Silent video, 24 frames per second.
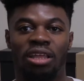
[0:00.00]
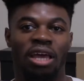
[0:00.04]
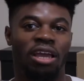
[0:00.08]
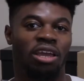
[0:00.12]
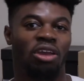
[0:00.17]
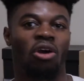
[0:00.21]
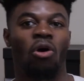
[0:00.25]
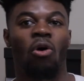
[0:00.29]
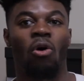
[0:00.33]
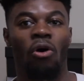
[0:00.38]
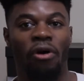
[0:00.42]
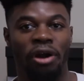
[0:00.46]

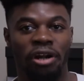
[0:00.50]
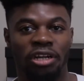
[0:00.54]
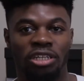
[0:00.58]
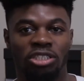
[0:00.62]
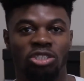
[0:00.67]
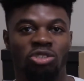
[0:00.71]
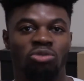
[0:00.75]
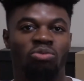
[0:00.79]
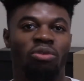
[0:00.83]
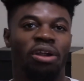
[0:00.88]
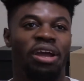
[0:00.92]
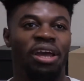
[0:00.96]
like
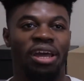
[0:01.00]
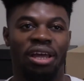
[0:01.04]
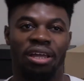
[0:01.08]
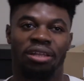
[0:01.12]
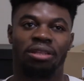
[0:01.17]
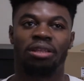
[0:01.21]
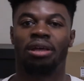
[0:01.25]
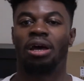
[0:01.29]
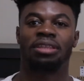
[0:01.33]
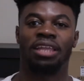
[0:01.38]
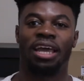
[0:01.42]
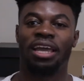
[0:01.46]
orange,
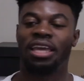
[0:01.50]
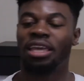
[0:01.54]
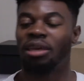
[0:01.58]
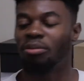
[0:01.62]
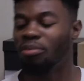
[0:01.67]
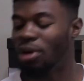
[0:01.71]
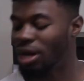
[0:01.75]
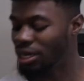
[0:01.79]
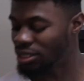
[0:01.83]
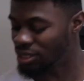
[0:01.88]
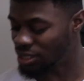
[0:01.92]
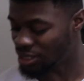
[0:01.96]
red Nike
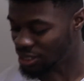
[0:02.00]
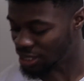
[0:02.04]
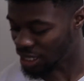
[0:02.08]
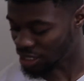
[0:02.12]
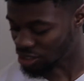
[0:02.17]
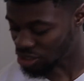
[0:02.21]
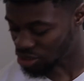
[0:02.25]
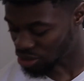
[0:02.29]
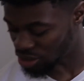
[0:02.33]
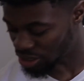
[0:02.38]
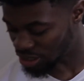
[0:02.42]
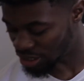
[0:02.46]
boxes
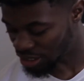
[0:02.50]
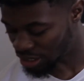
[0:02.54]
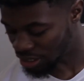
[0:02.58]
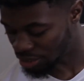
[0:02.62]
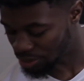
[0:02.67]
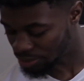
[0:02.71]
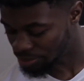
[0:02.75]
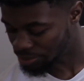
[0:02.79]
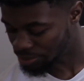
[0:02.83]
that you see.